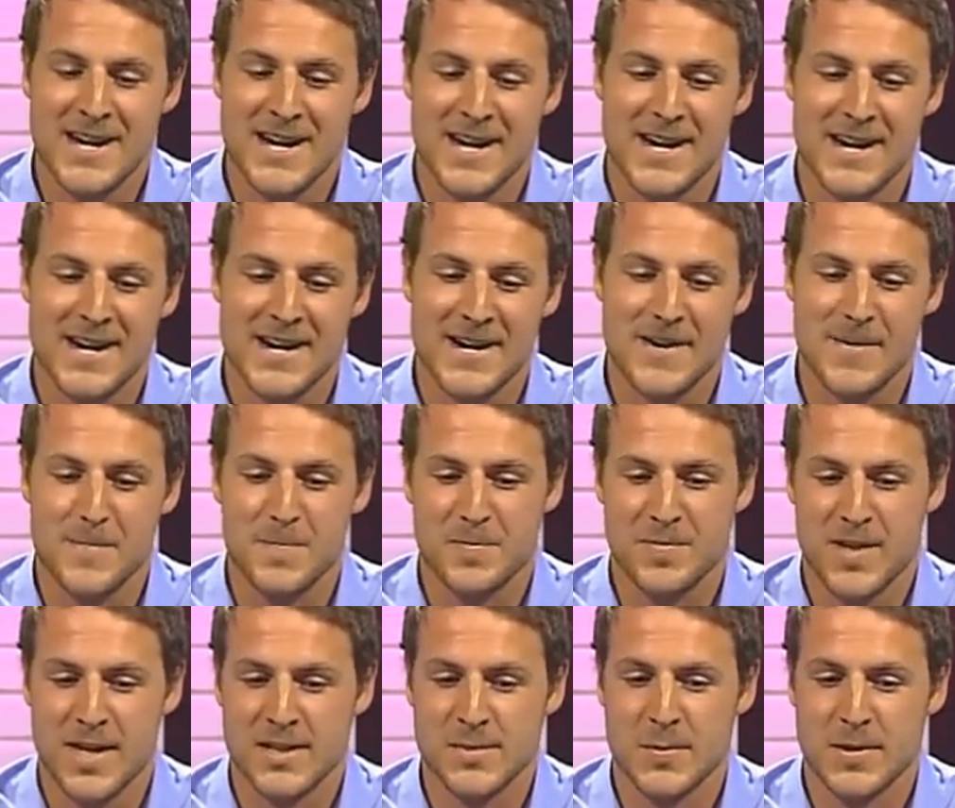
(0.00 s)

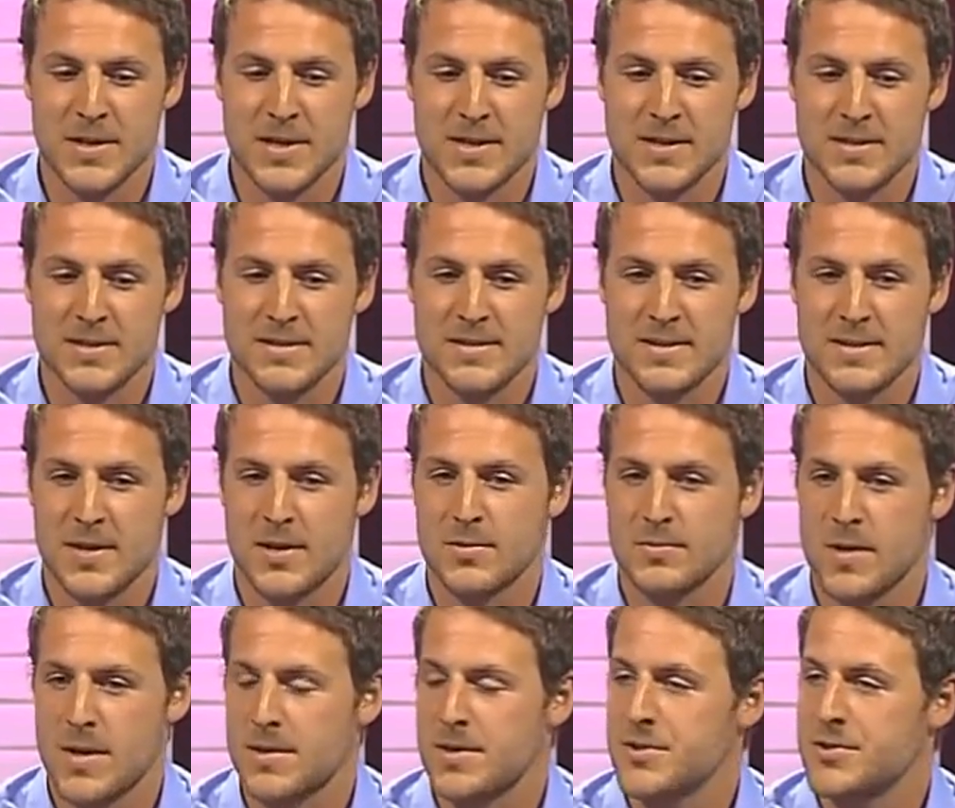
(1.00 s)
That's because they'll
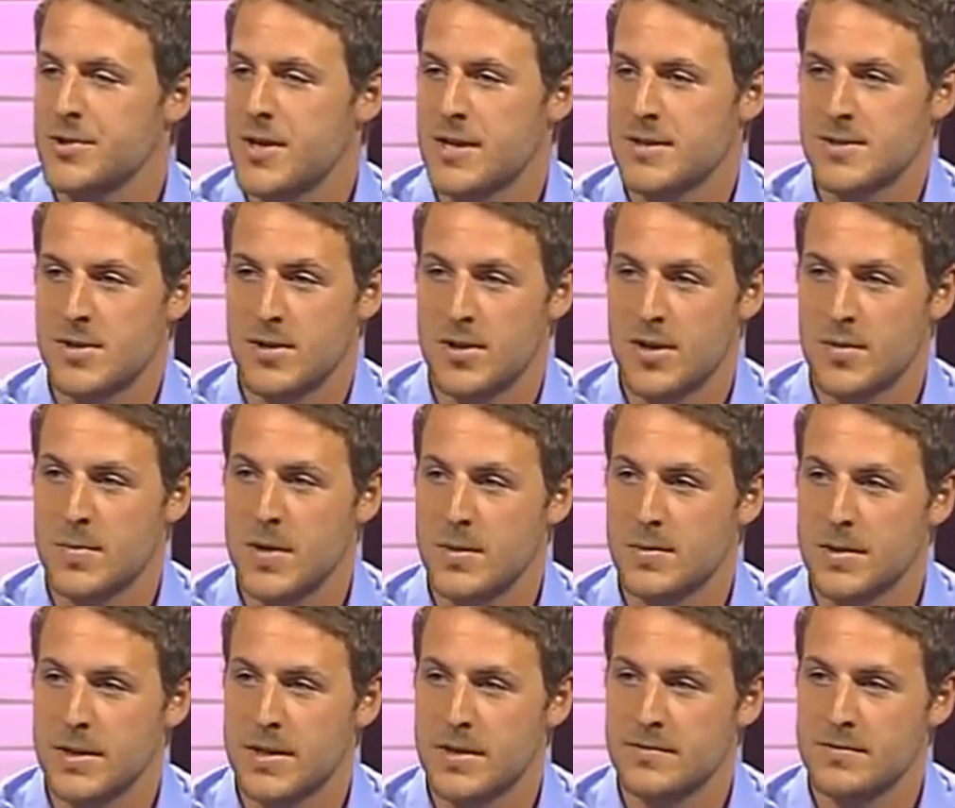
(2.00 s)
run their trucks on our
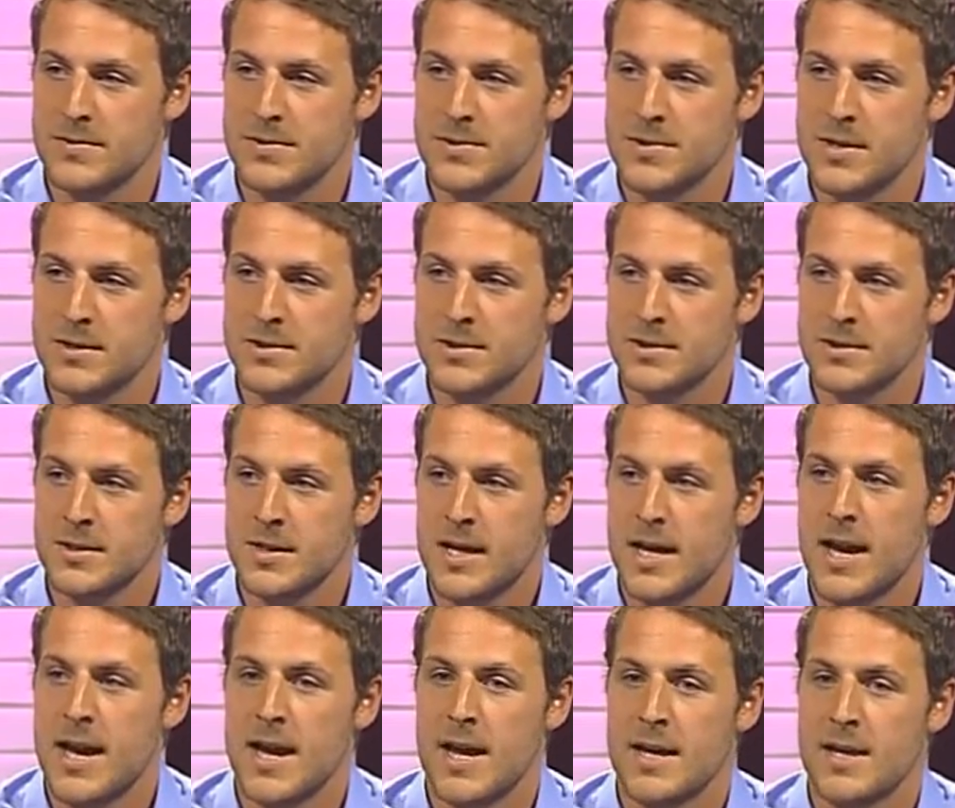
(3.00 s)
public infrastructure,
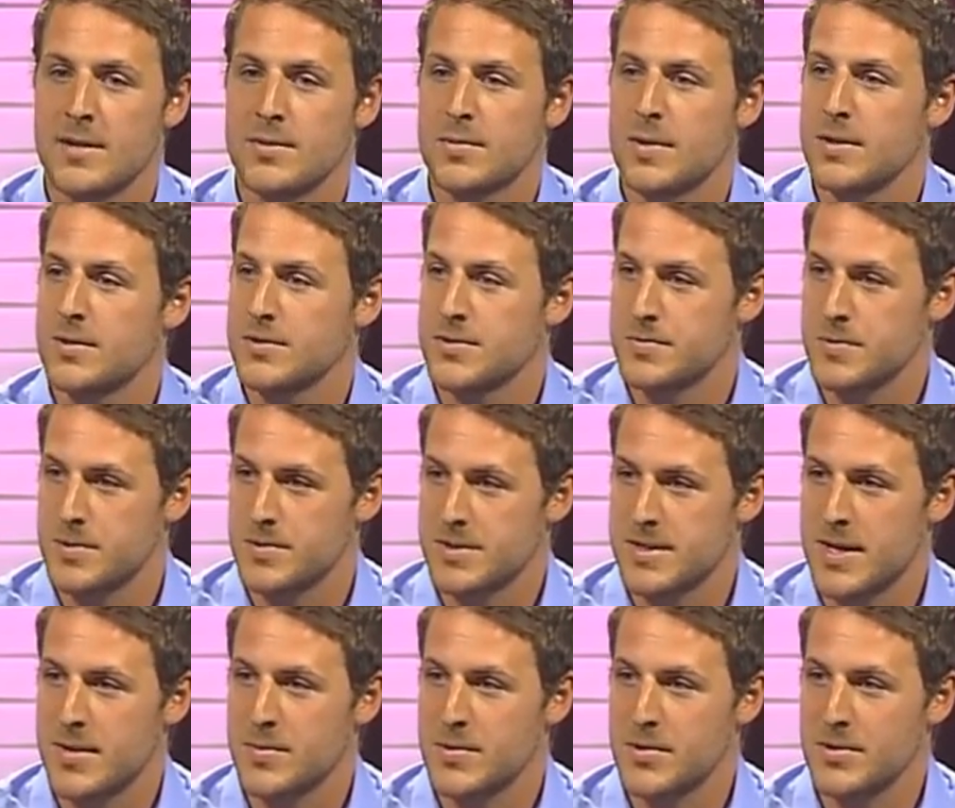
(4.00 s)
and when those roads
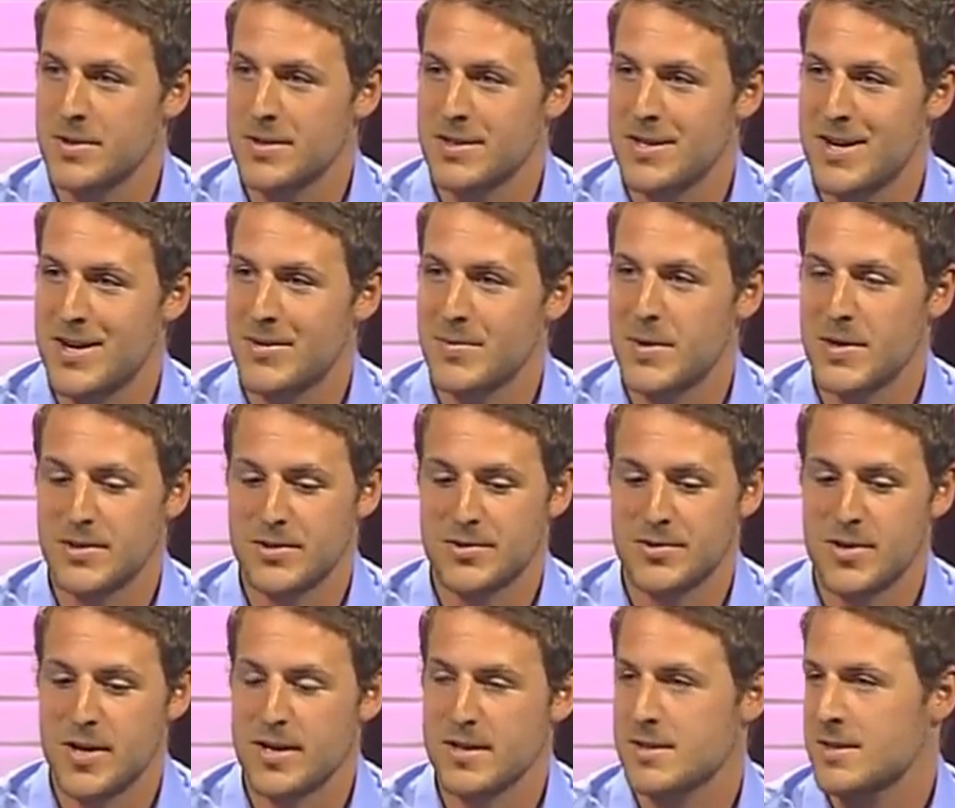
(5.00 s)
get broken down by the
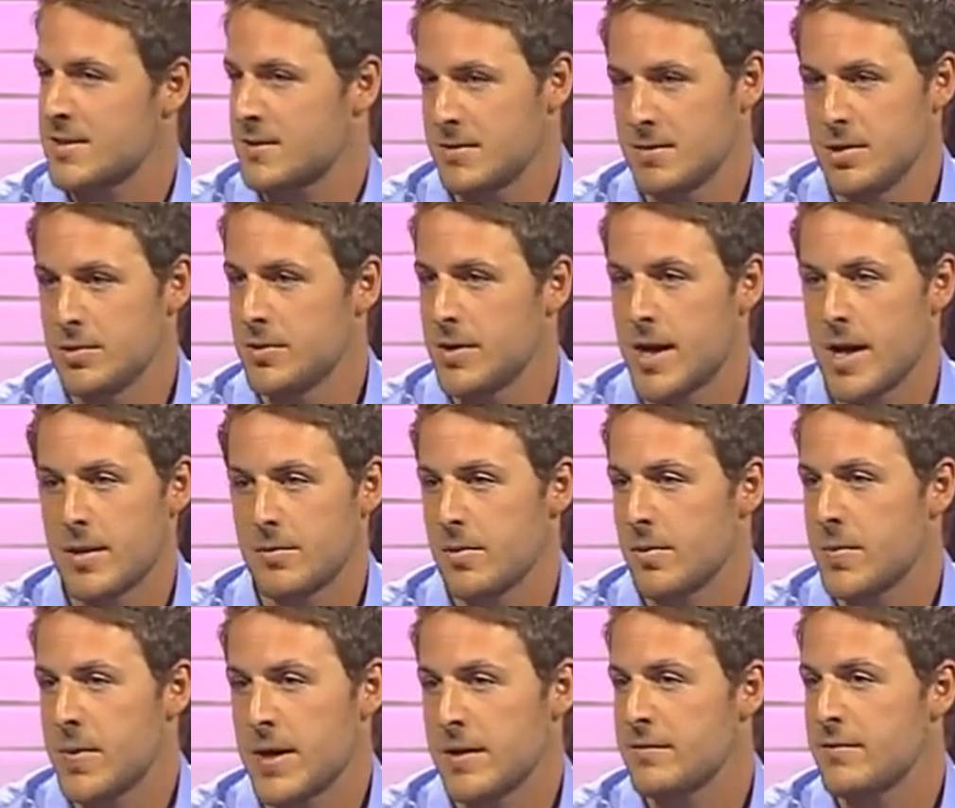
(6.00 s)
trucks, you and I
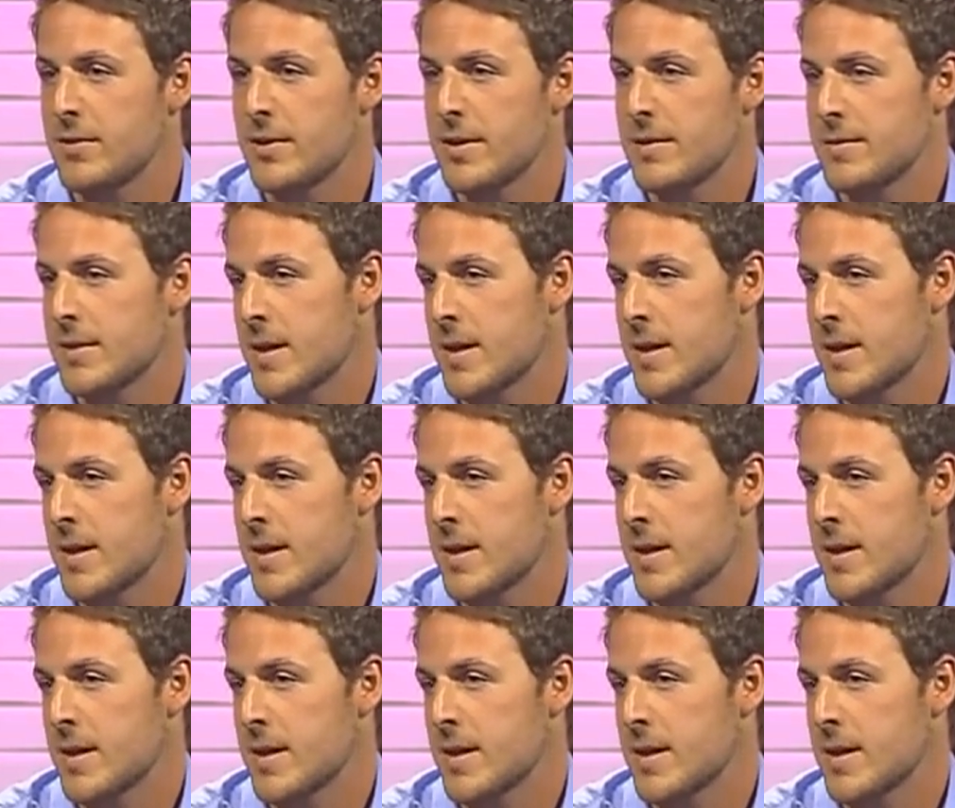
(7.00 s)
will pay for it.